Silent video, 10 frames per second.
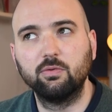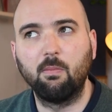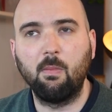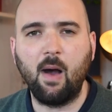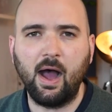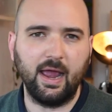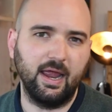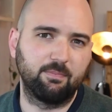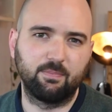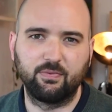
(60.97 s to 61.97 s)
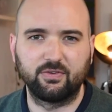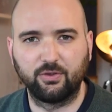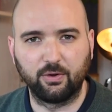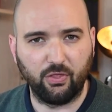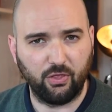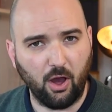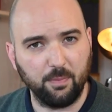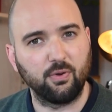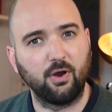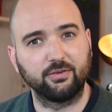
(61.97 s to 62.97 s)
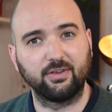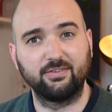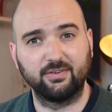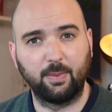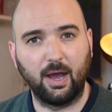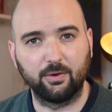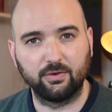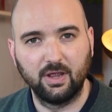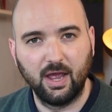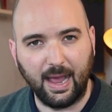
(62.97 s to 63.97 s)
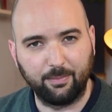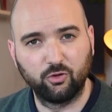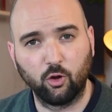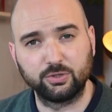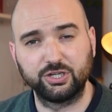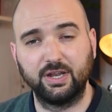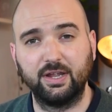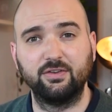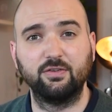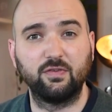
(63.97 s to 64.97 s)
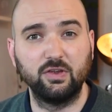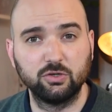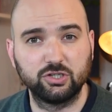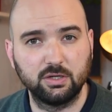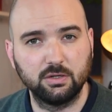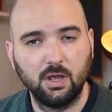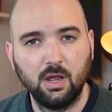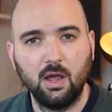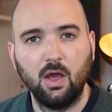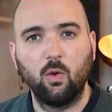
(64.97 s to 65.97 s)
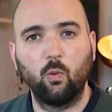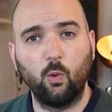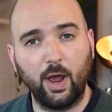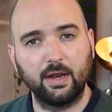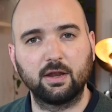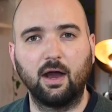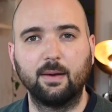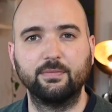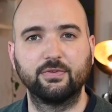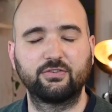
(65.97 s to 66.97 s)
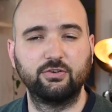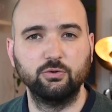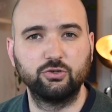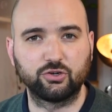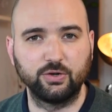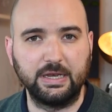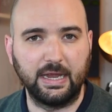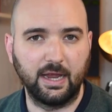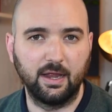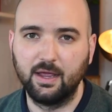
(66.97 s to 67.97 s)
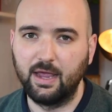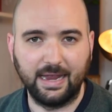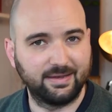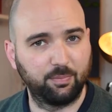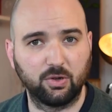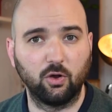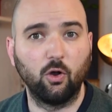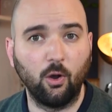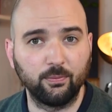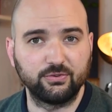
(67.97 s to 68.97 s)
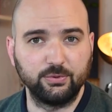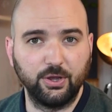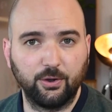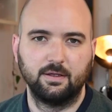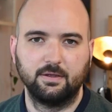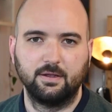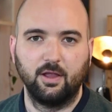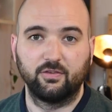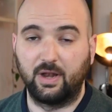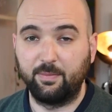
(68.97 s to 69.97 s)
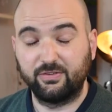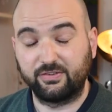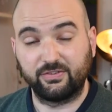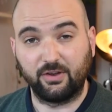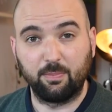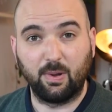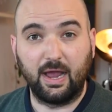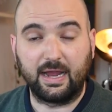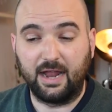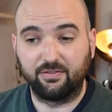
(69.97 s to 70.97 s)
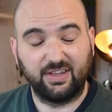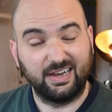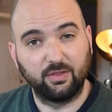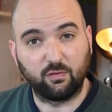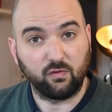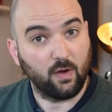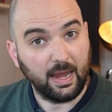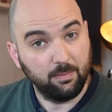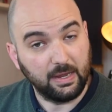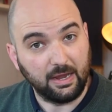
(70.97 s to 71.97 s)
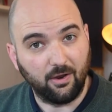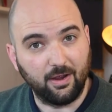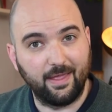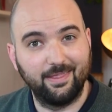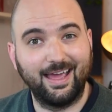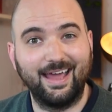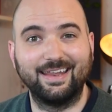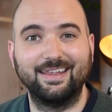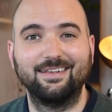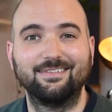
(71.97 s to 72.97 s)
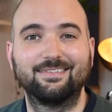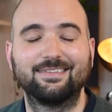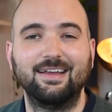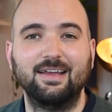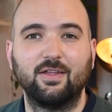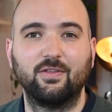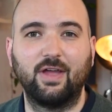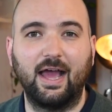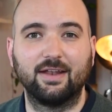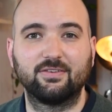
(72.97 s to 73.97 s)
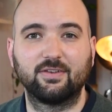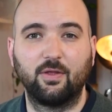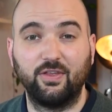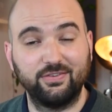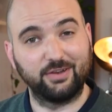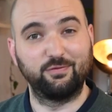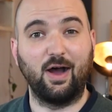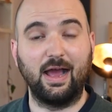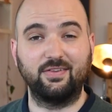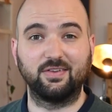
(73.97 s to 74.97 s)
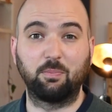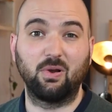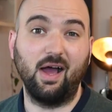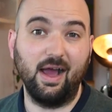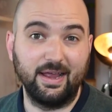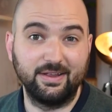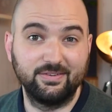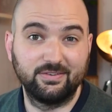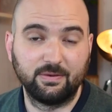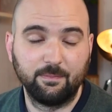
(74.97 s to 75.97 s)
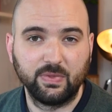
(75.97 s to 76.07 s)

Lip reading: my sort of thought process about absorption and diffusion when it comes to treating a typical home studio. So let me just start by kind of setting the frame here, and that is that this advice applies